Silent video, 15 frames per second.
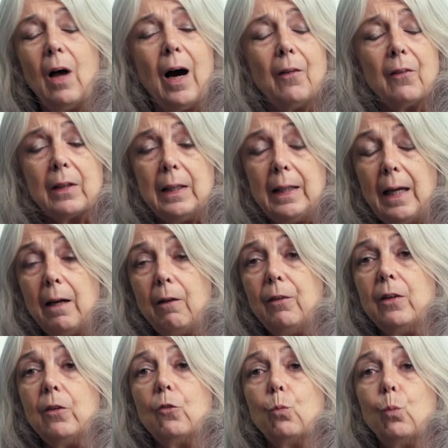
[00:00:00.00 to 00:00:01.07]
Other key
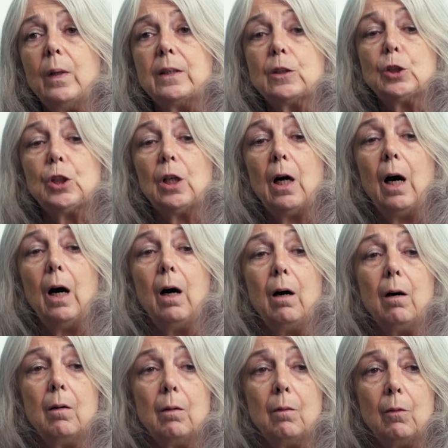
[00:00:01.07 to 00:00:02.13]
areas which
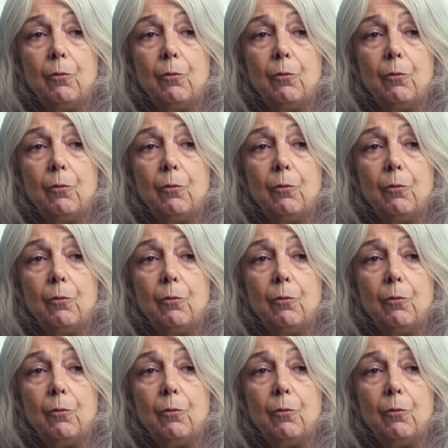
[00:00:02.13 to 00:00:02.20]
are